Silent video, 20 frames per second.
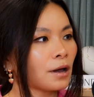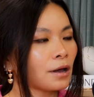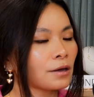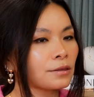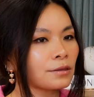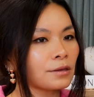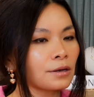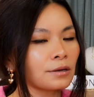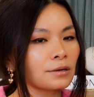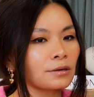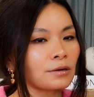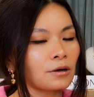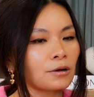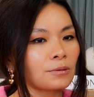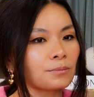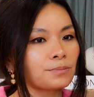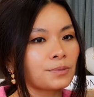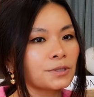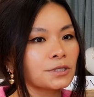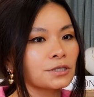I think
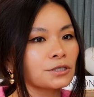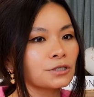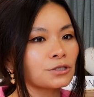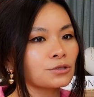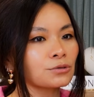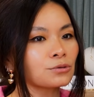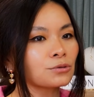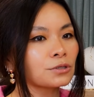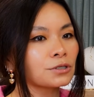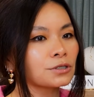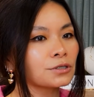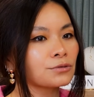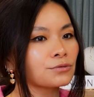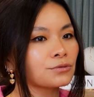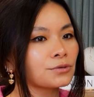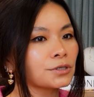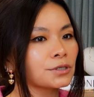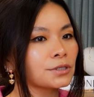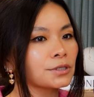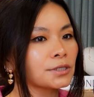business school is
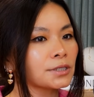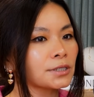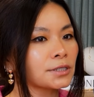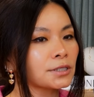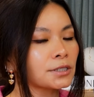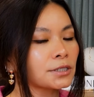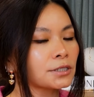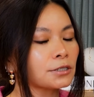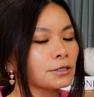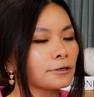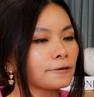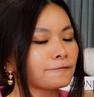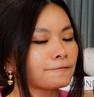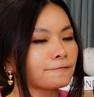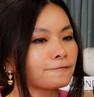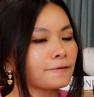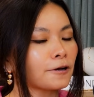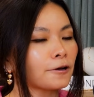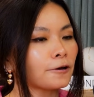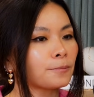really good
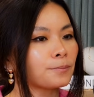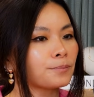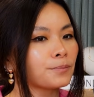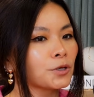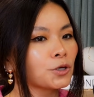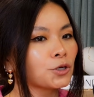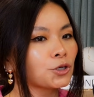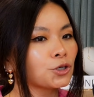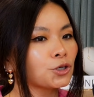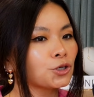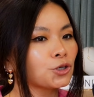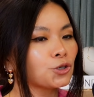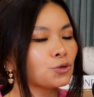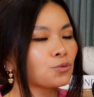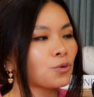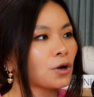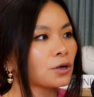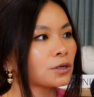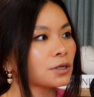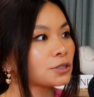if you
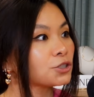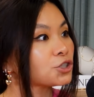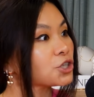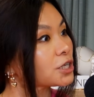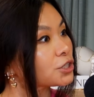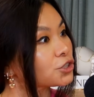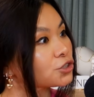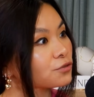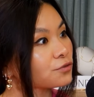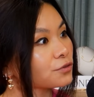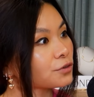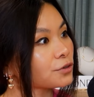want a change of